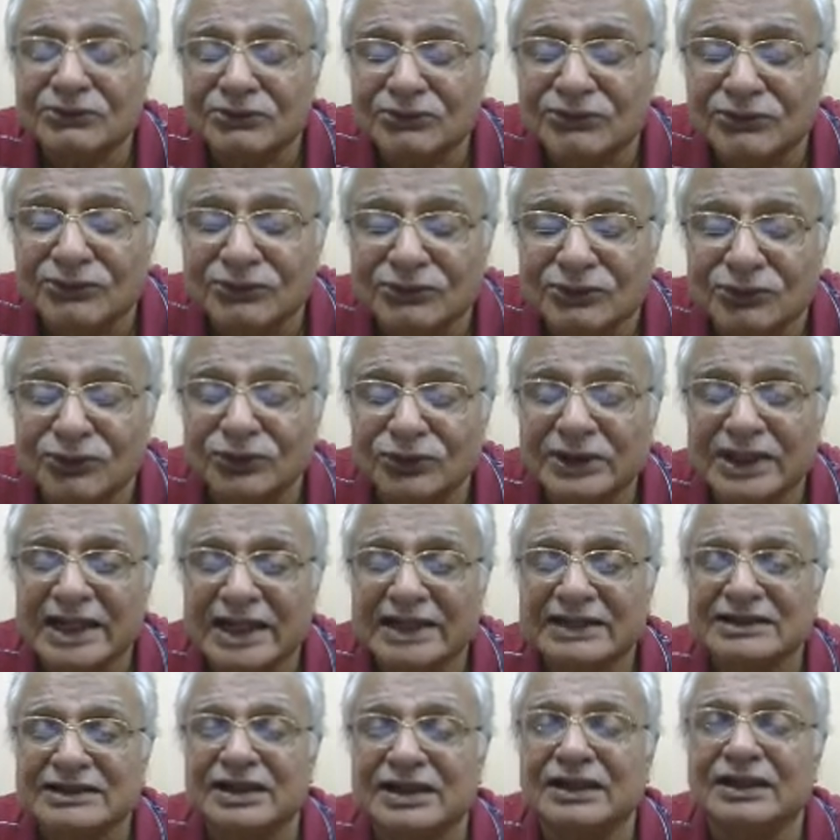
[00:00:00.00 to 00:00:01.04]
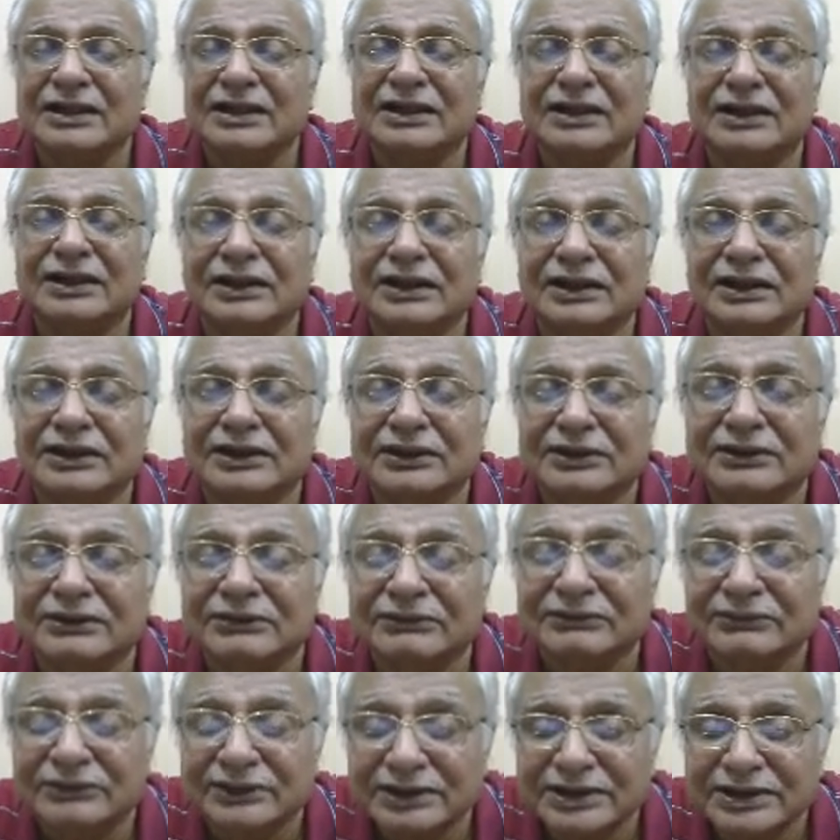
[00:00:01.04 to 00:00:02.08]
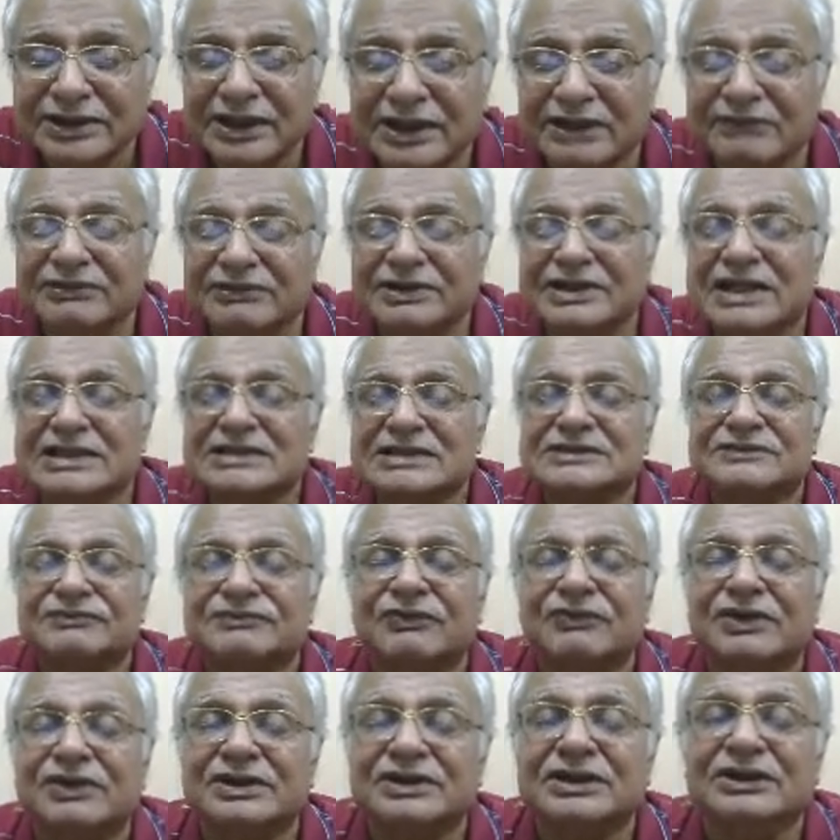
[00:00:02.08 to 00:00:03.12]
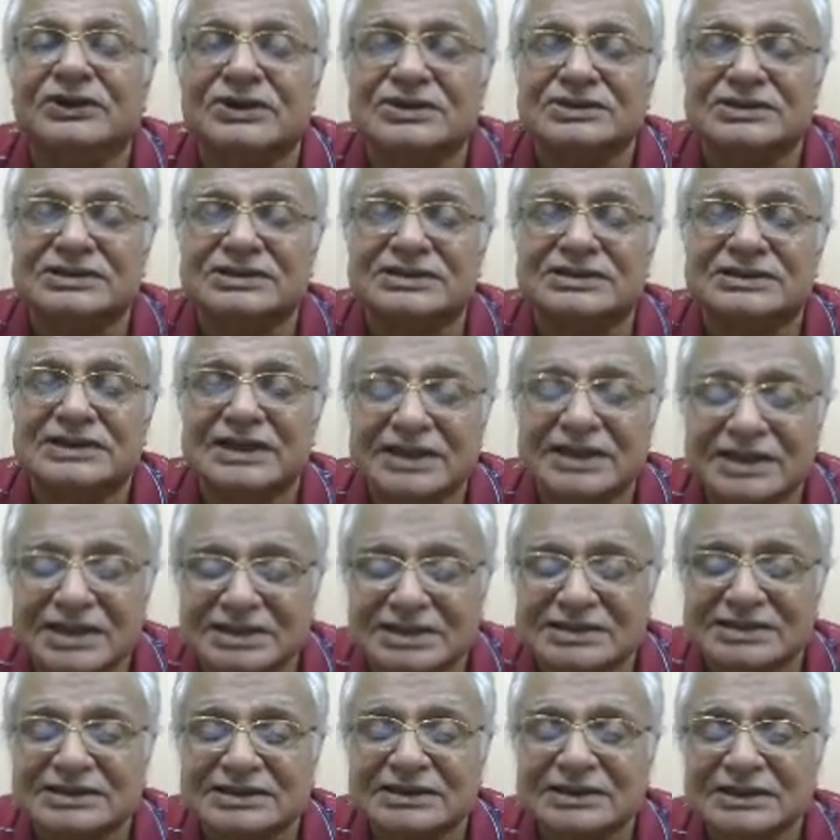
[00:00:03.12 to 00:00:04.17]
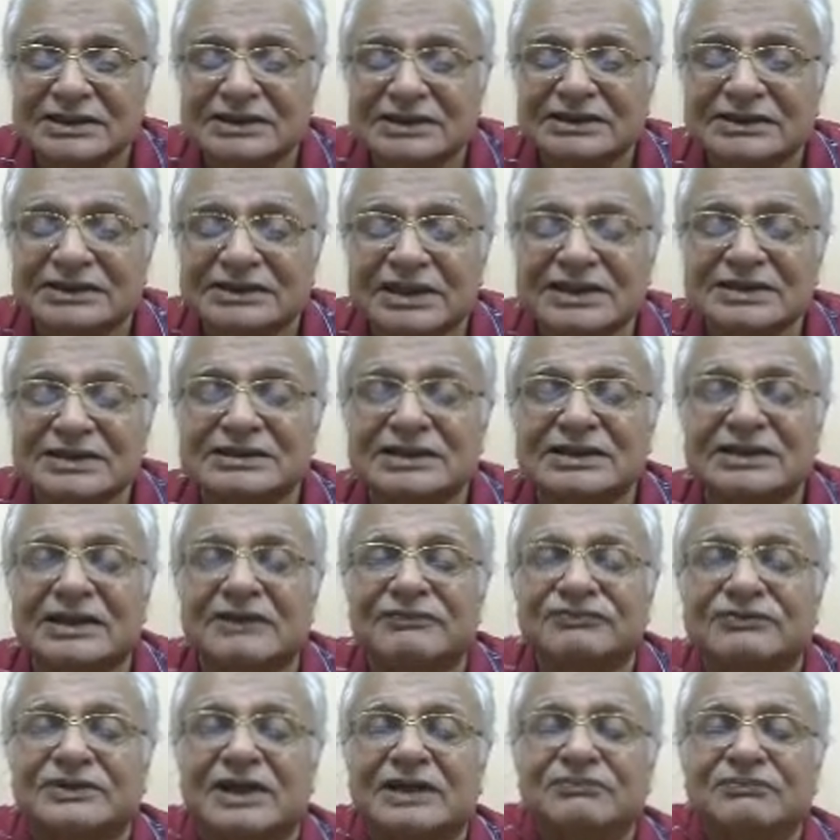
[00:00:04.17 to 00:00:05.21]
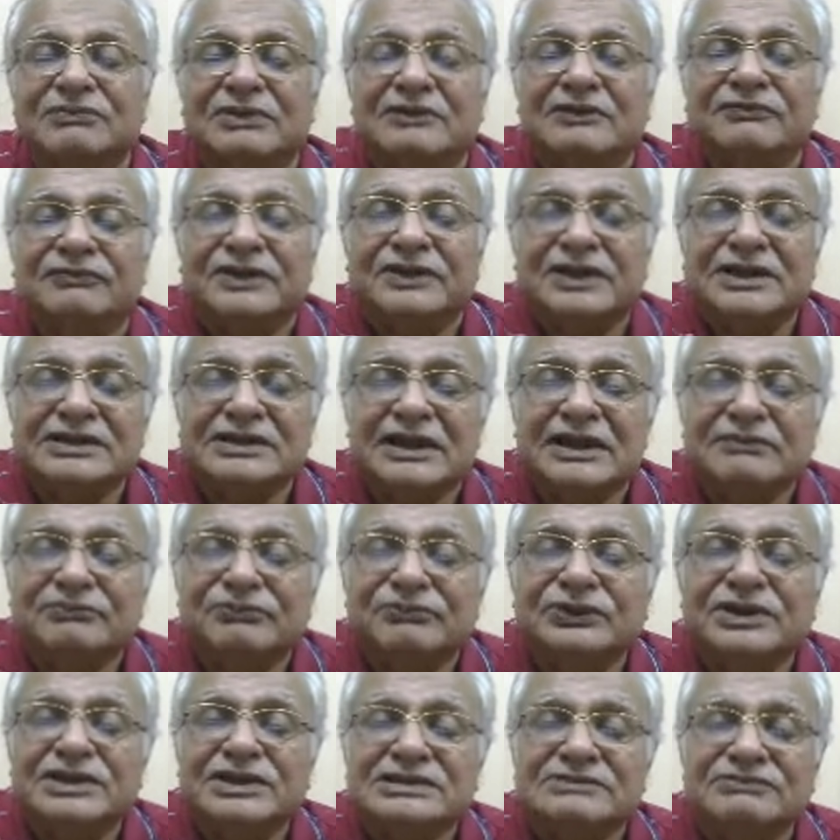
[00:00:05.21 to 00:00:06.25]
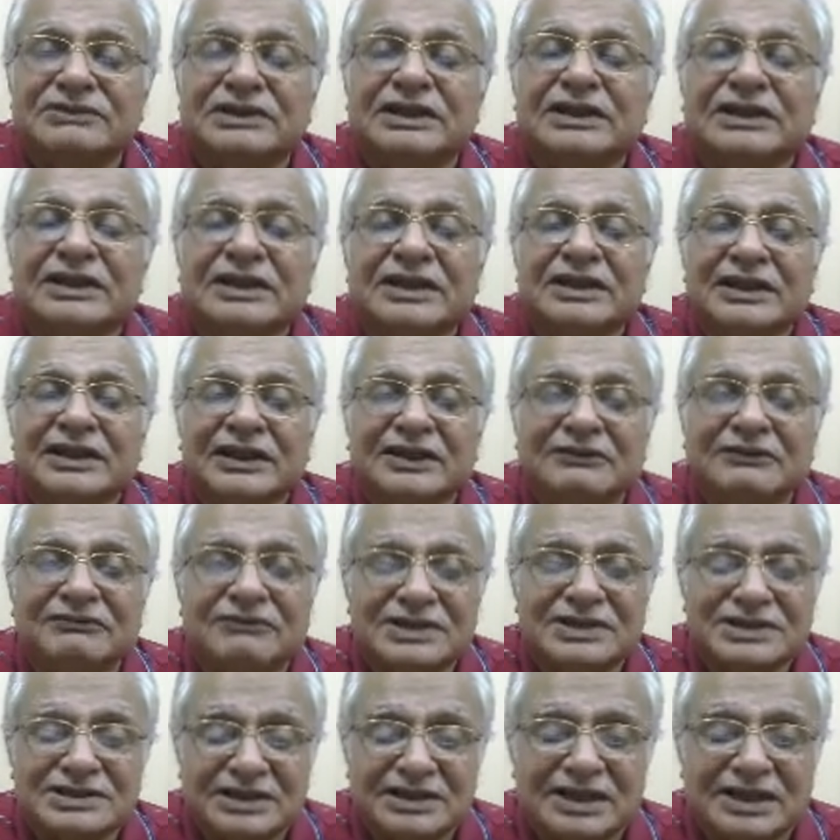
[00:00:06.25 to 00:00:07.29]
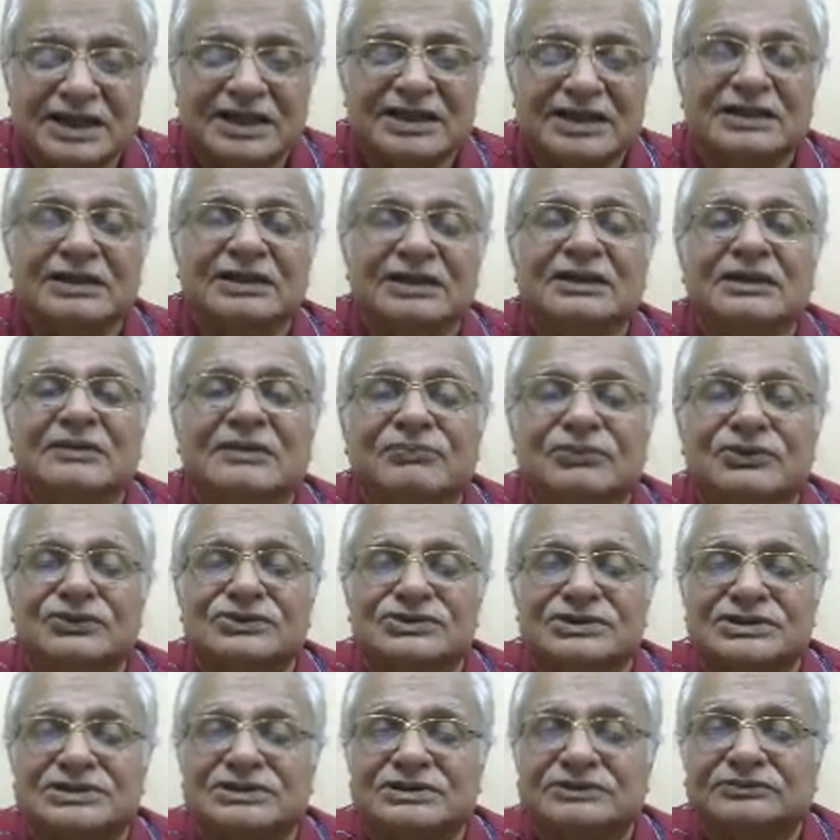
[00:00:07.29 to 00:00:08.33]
collateral, the evidence for the losses, that yes, there is a theft and pilferage and police will investigate in the process.